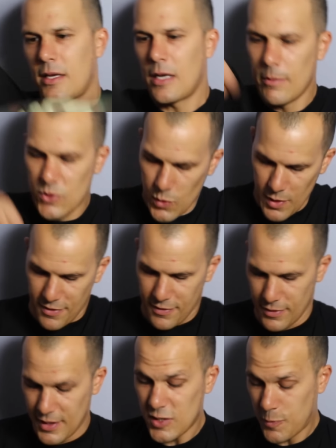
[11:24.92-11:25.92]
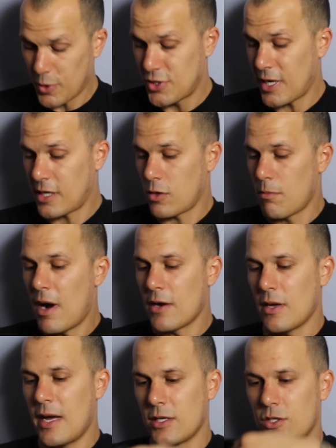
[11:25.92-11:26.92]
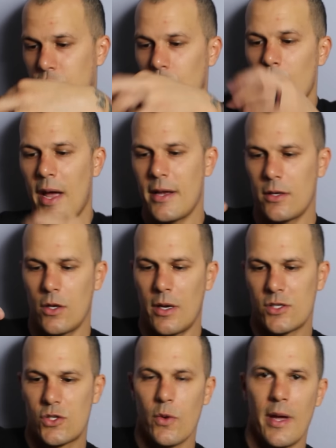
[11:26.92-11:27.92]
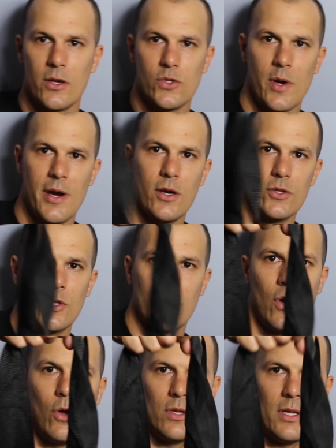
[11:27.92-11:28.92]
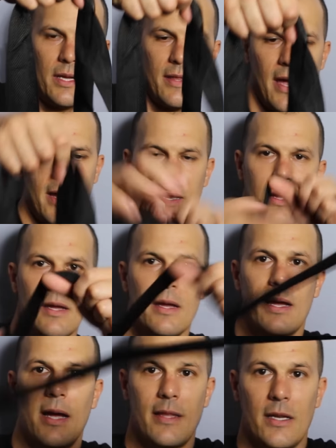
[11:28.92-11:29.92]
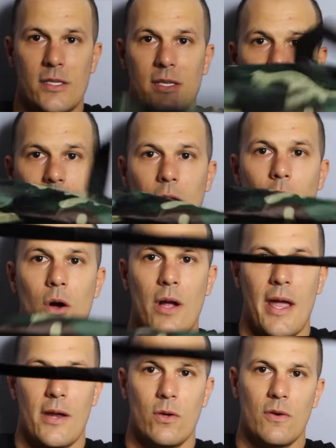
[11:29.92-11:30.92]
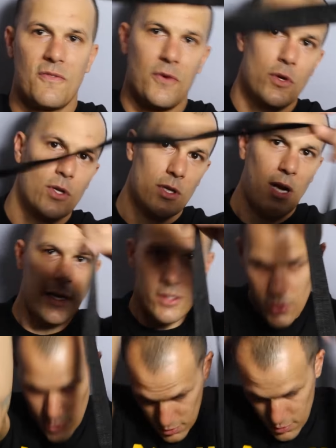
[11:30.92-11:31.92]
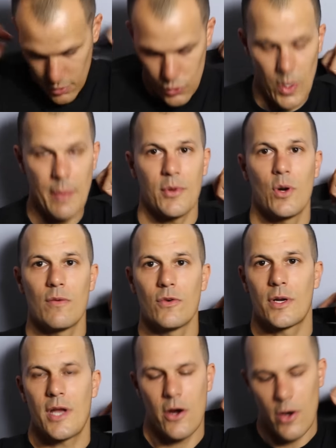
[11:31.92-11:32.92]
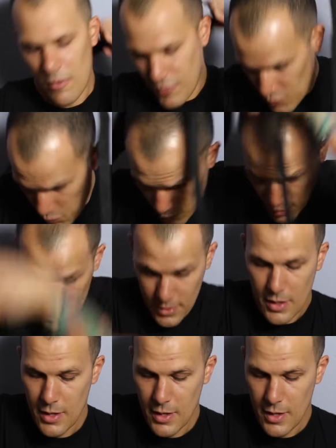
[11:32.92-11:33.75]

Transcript: it comes with. This particular model has two handles right here, so you can hold it like that. And then it's got a long handle for you to kind of just drape it over, carry wherever you want.